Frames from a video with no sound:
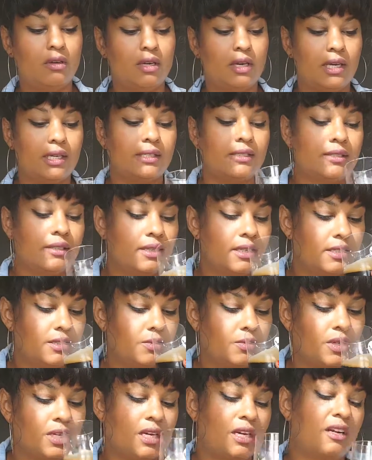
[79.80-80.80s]
Okay, so this
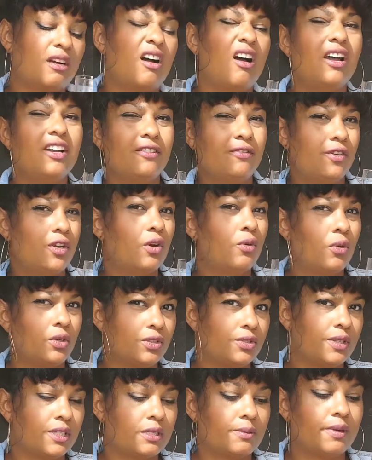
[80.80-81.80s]
one, I kind of know
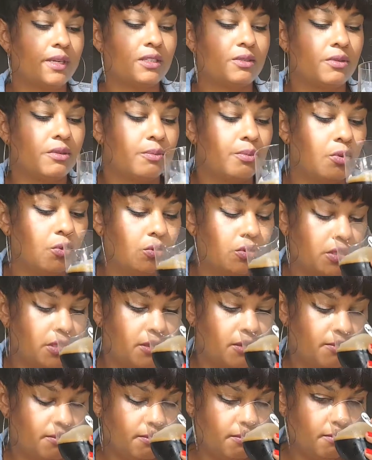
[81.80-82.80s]
what to expect with a
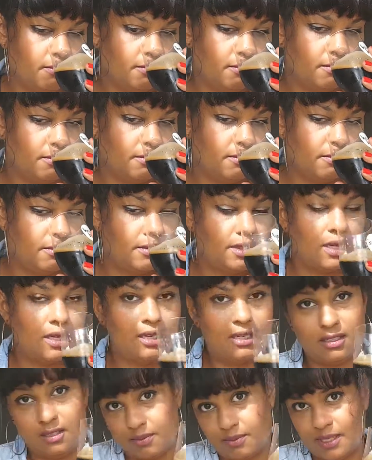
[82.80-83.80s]
porter,
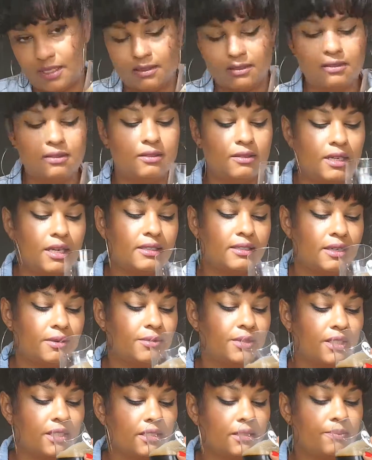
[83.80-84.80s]
and it smells as I
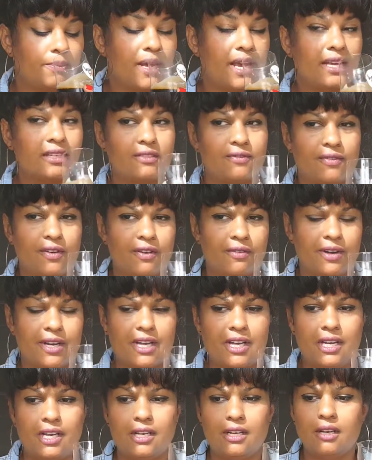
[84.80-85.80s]
would expect.
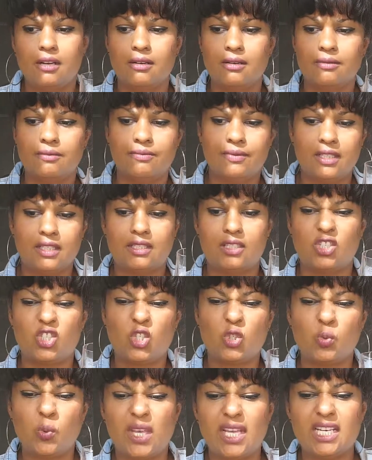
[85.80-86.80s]
There's a
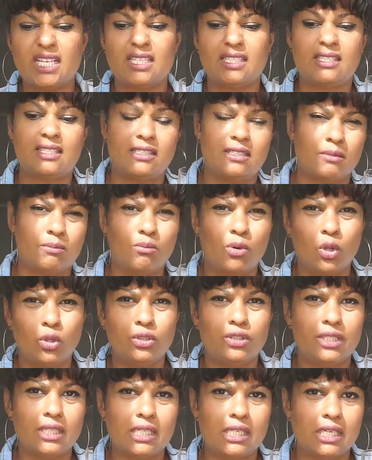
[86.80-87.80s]
sweetness, there's a
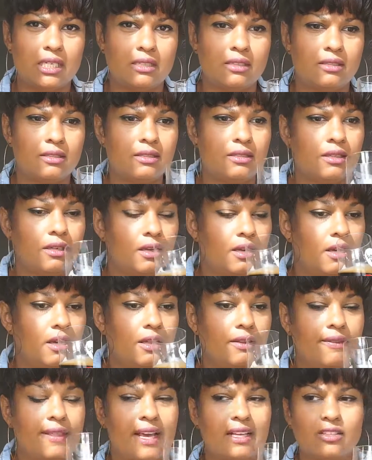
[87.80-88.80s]
maltiness.
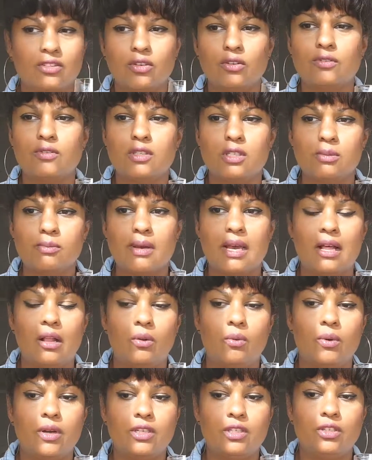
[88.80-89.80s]
That sort of
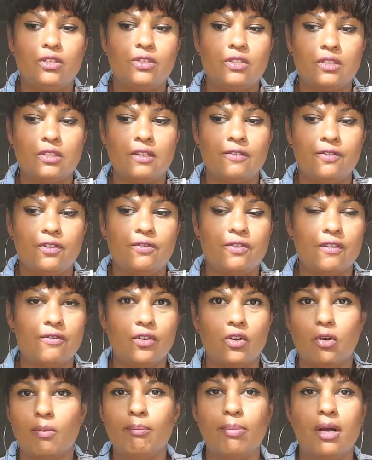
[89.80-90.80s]
smell, if you've
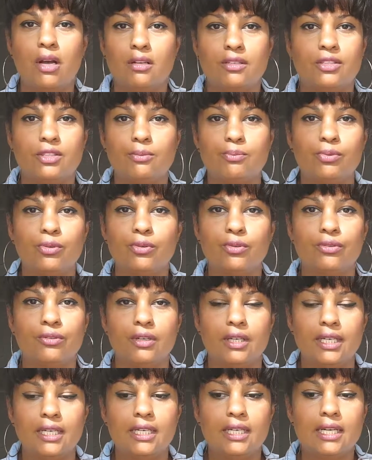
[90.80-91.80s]
ever gone past a
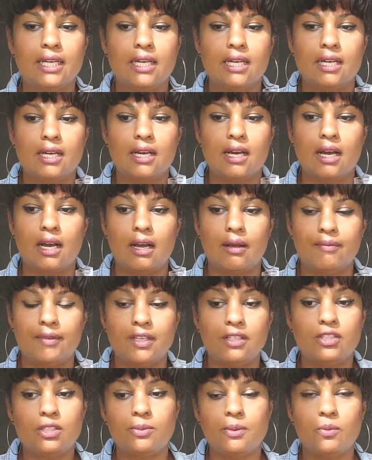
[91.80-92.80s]
brewery, there
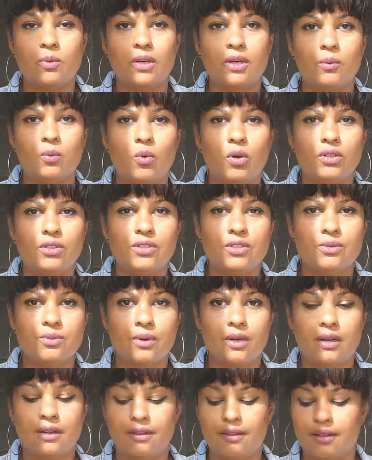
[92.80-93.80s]
used to be one in
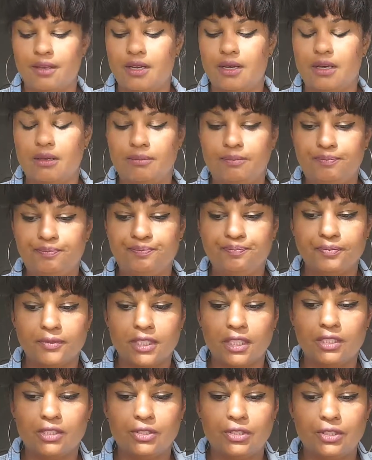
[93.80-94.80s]
Wandsworth
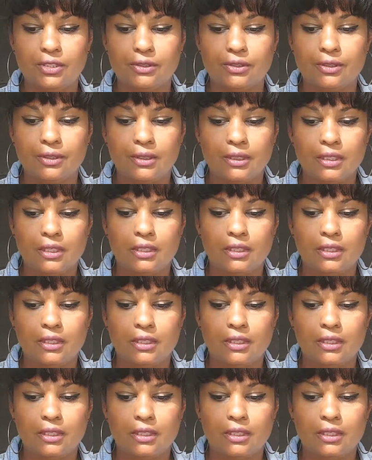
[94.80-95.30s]
that used to